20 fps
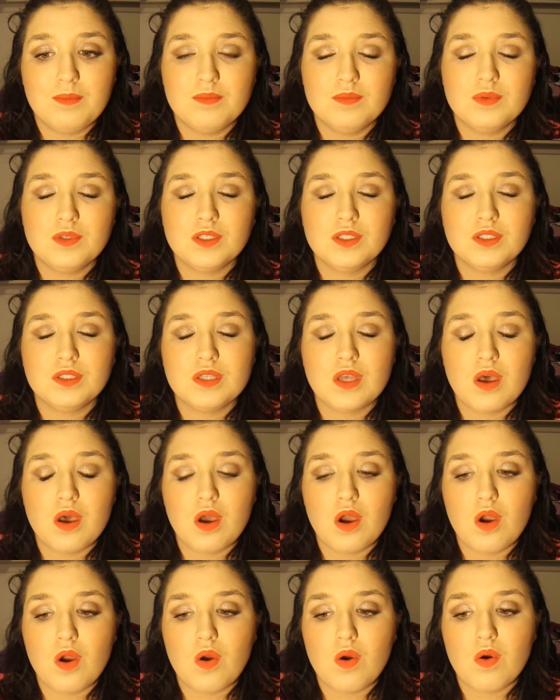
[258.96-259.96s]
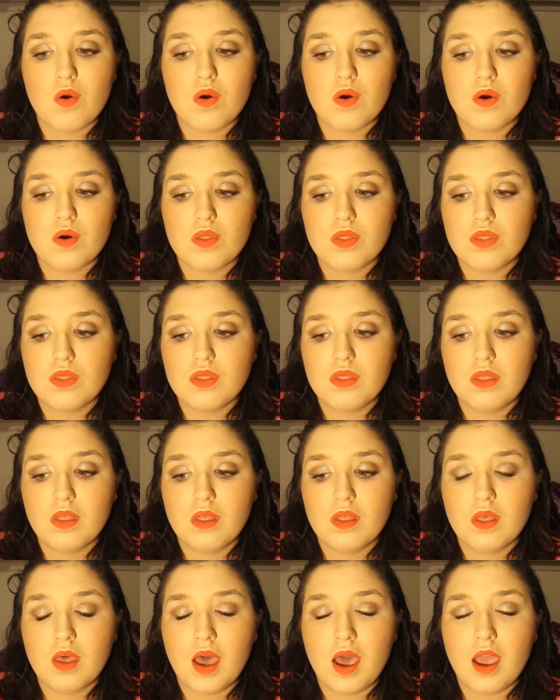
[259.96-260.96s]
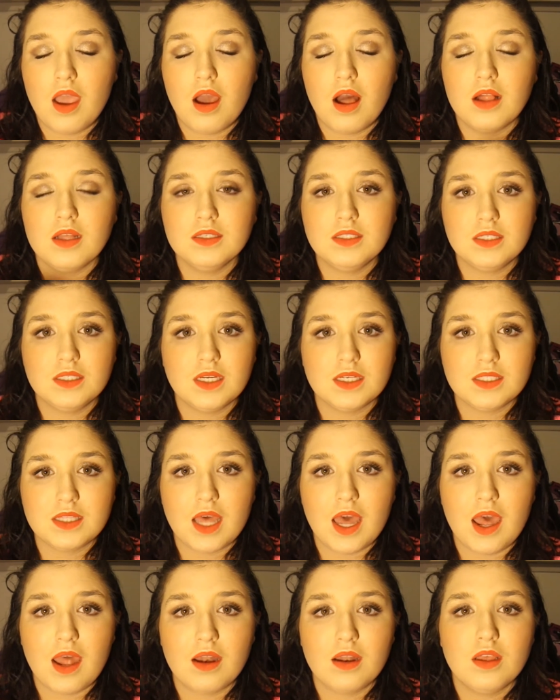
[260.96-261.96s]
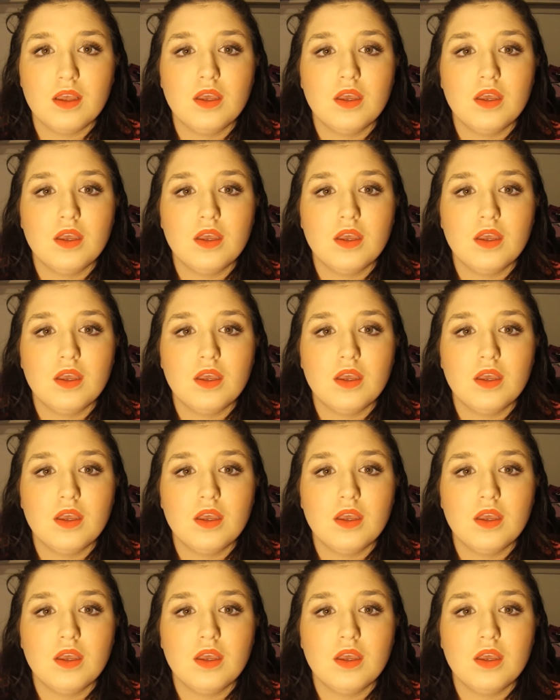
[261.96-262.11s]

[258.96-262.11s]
So I highly suggest that.